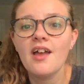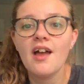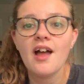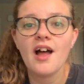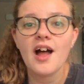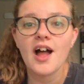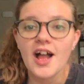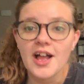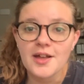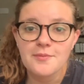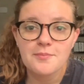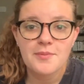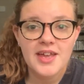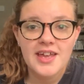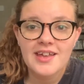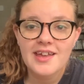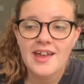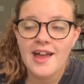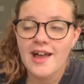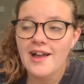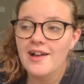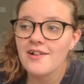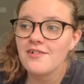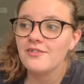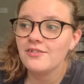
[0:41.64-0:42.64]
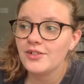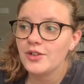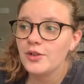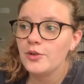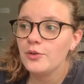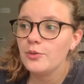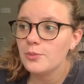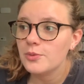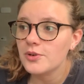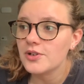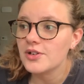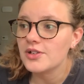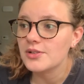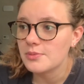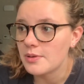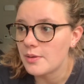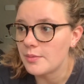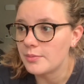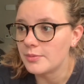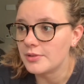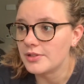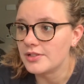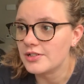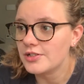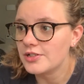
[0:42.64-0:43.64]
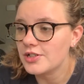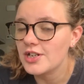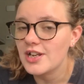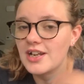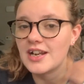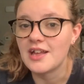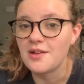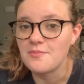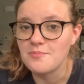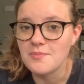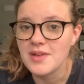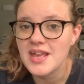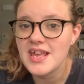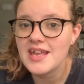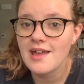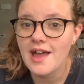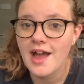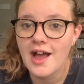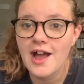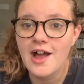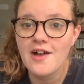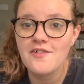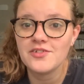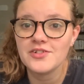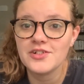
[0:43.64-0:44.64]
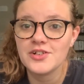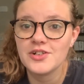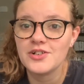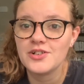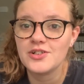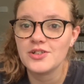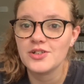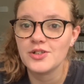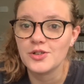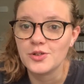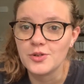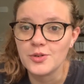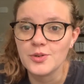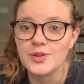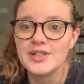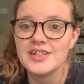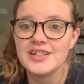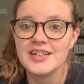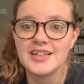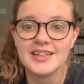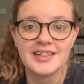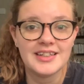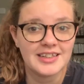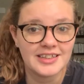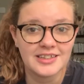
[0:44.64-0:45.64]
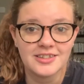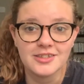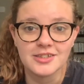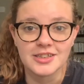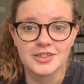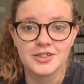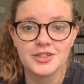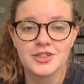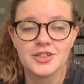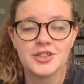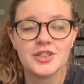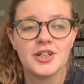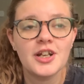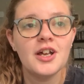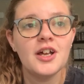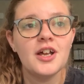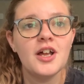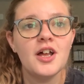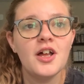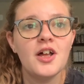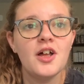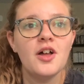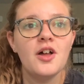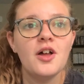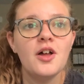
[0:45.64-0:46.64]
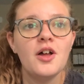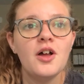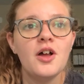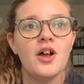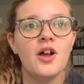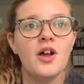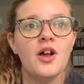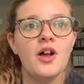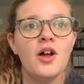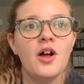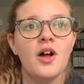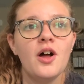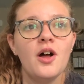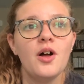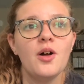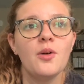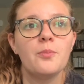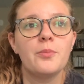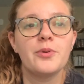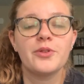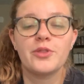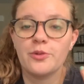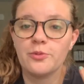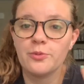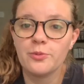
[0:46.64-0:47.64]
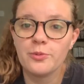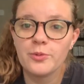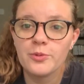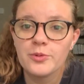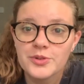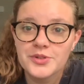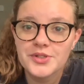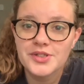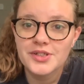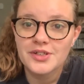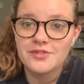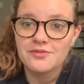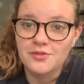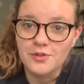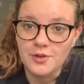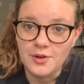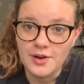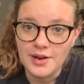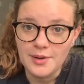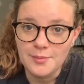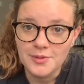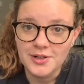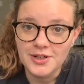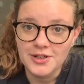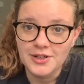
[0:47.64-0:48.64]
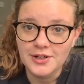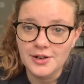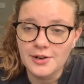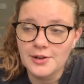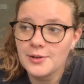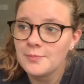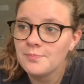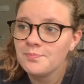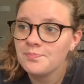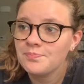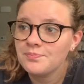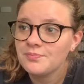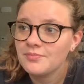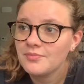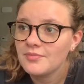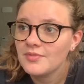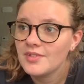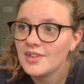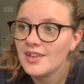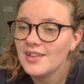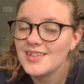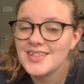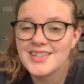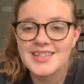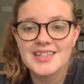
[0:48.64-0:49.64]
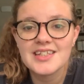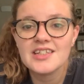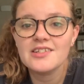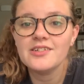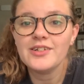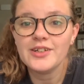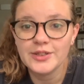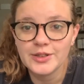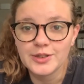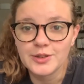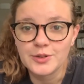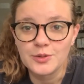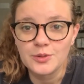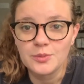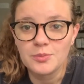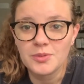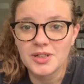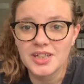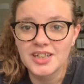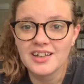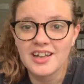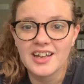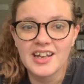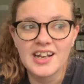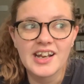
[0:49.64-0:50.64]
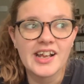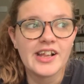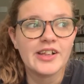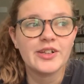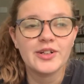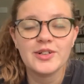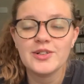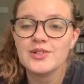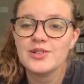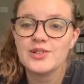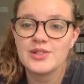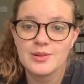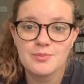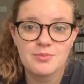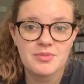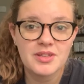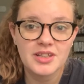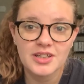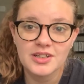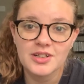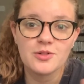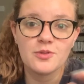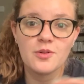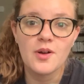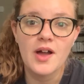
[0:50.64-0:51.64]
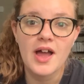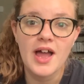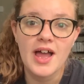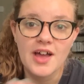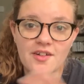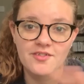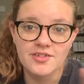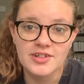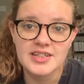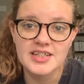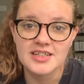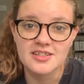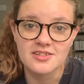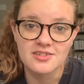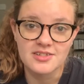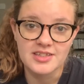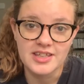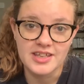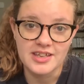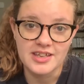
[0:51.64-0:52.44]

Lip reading: I may have 2 books published and I may have a degree in English, but the rules of grammar still elude me, and I learn something new every single